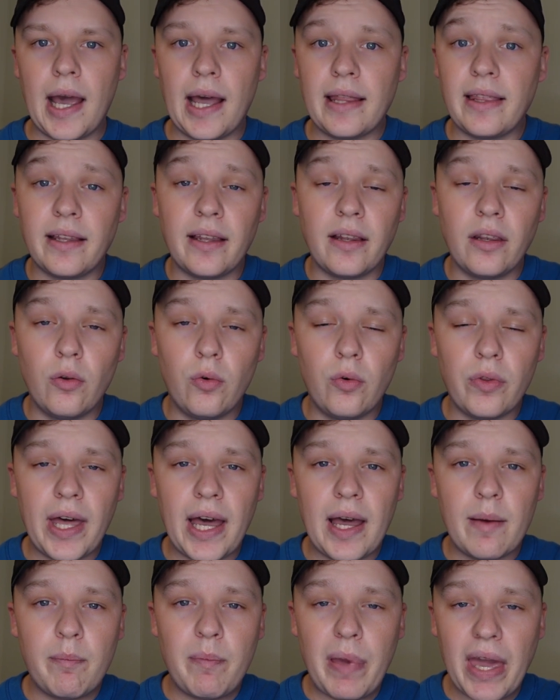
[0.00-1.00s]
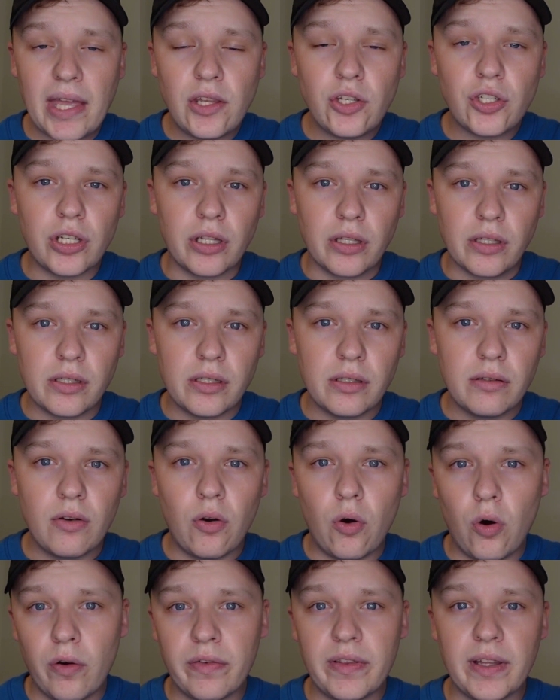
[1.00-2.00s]
I didn't know that pensions
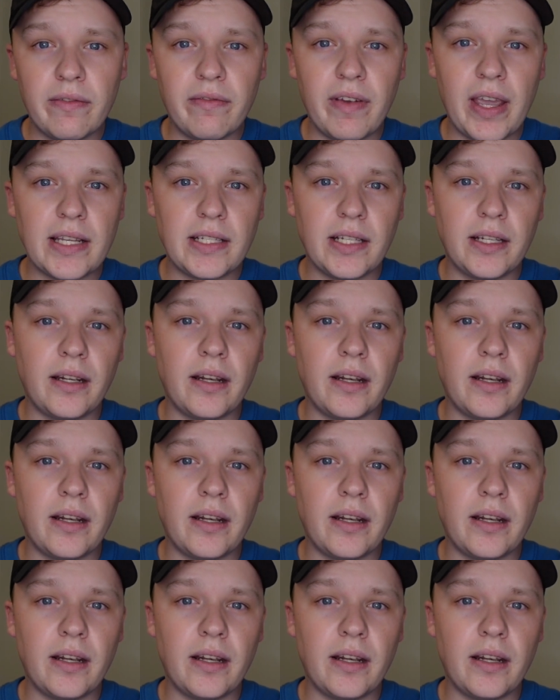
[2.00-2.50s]
often invested